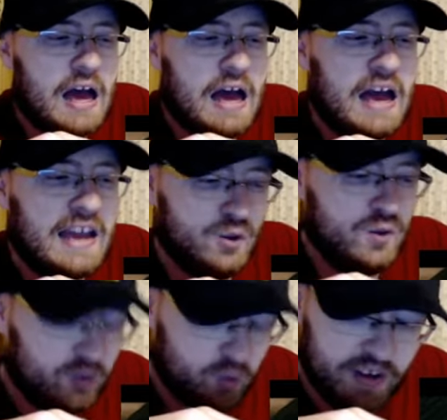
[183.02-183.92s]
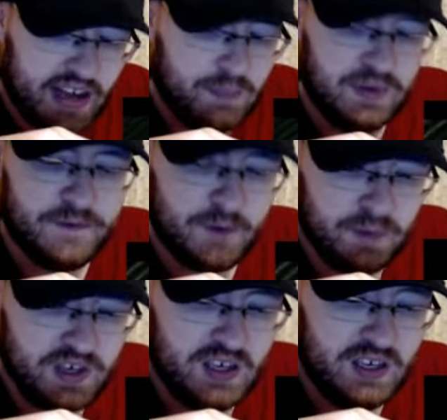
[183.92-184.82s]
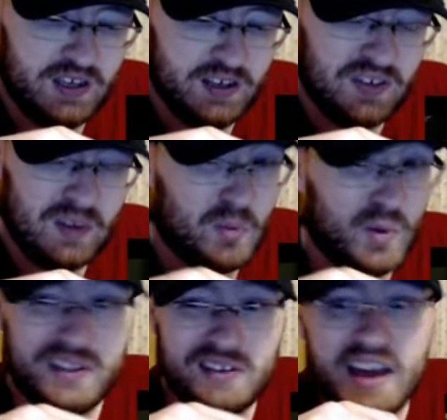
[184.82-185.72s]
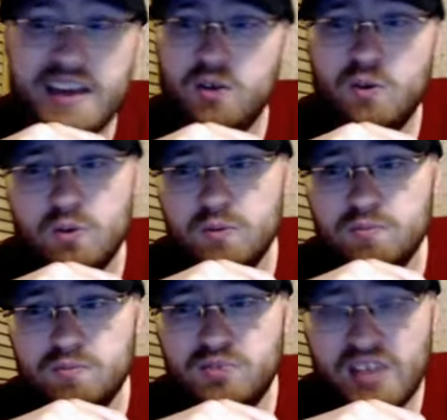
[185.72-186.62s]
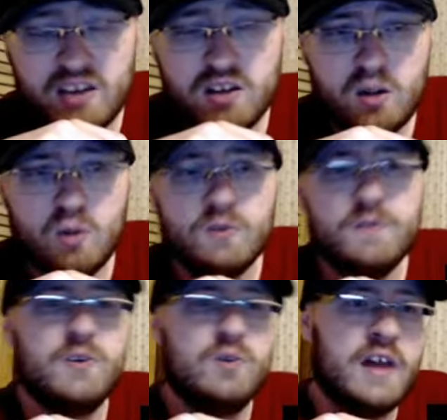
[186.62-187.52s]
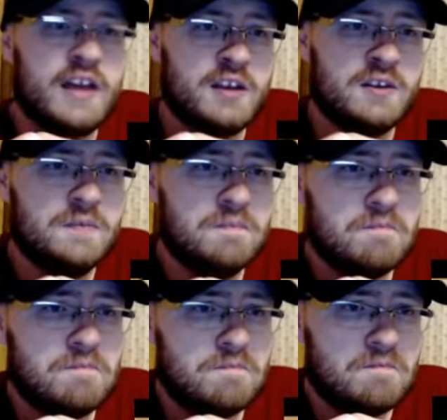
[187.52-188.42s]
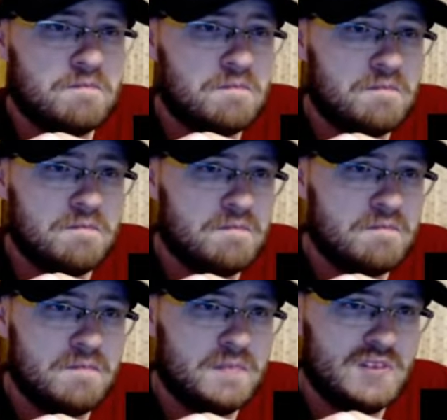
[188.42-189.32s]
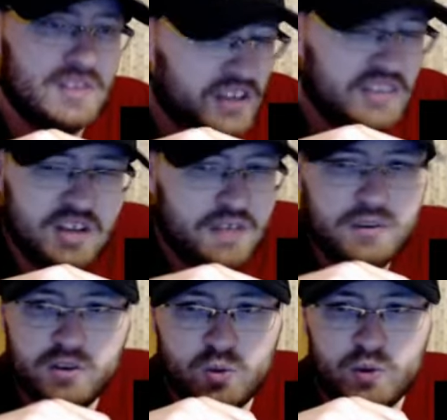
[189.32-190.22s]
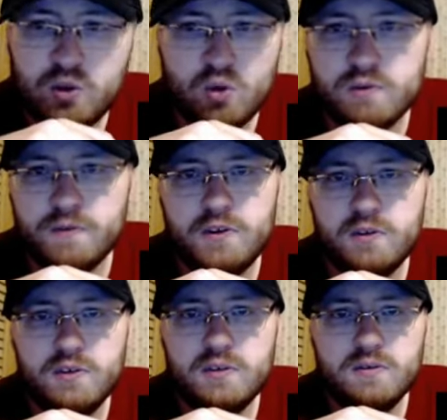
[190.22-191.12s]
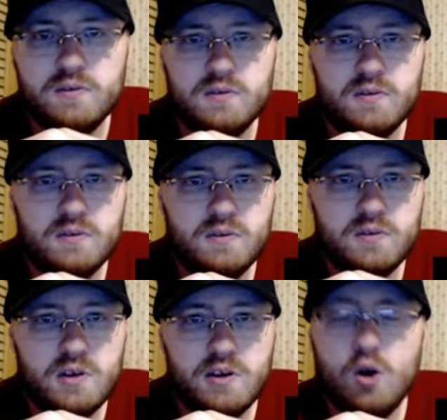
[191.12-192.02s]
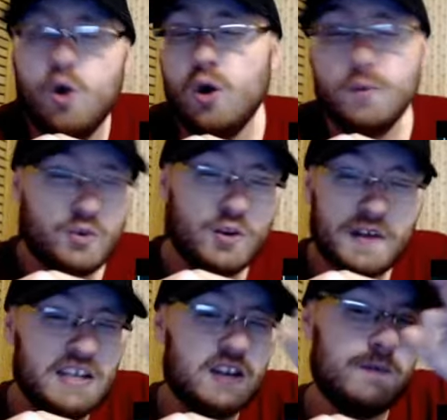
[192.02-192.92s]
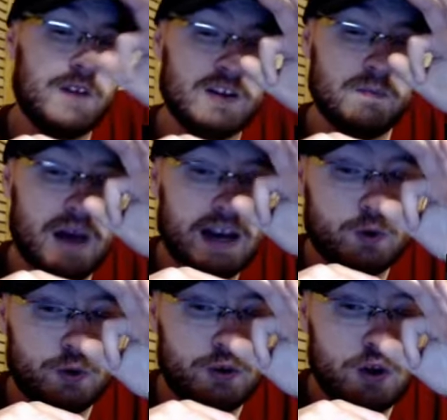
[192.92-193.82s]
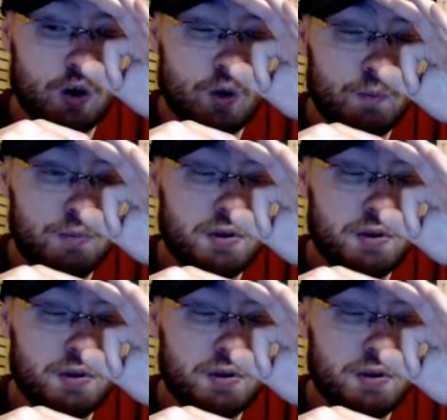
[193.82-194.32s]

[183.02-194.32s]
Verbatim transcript: I knew this would not be for me, just number one, the title, 10 Cloverfield Lane. This has nothing to do with Cloverfield. Oh, I'm sure if I did a fucking microscope